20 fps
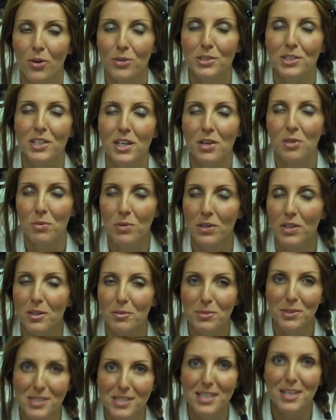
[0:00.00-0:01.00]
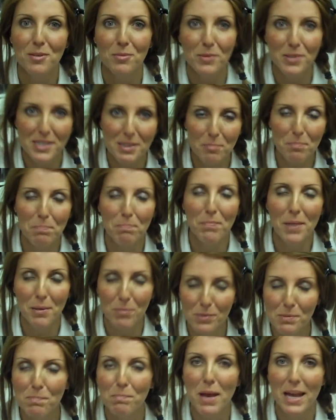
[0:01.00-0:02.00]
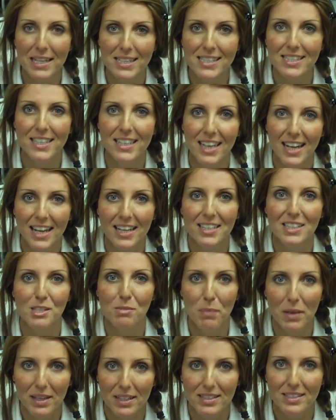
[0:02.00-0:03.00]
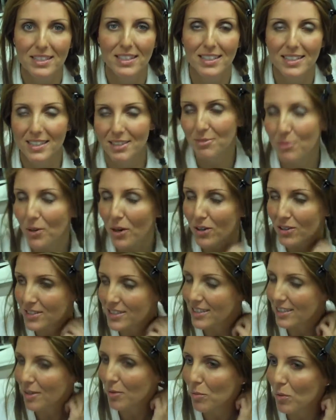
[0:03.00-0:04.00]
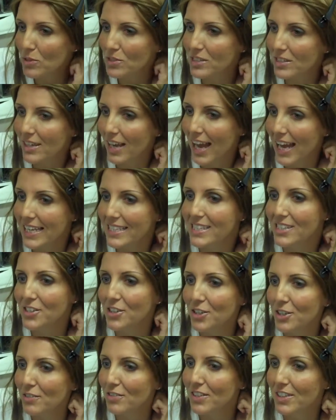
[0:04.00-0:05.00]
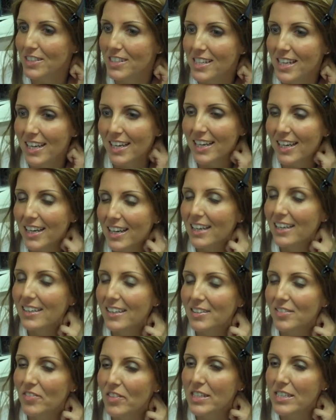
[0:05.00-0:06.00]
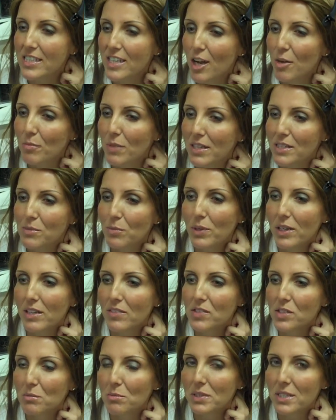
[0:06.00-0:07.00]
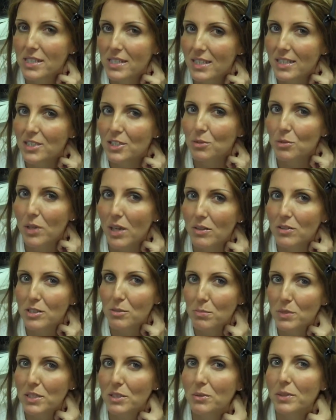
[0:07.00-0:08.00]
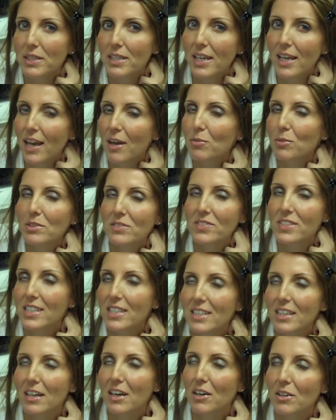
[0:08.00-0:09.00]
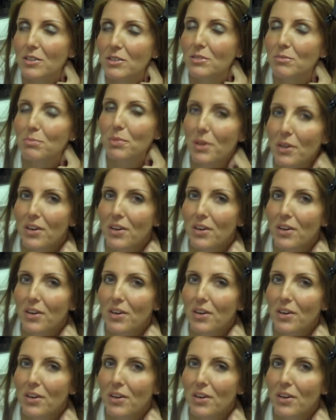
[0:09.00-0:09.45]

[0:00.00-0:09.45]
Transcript: No, you know what? It was it was a, it was better than I expected. It yeah. was. It, I wasn't as nervous this time last week, if somebody said you were going to be doing it, I would have said no,